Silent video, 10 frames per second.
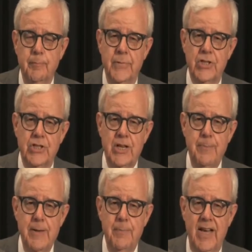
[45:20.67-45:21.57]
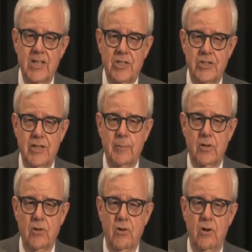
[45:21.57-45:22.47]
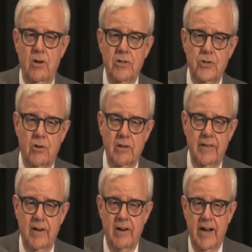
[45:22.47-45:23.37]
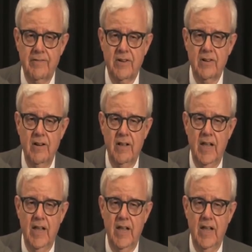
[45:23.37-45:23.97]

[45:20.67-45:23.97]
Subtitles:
Mississippi passed a similar law shortly thereafter,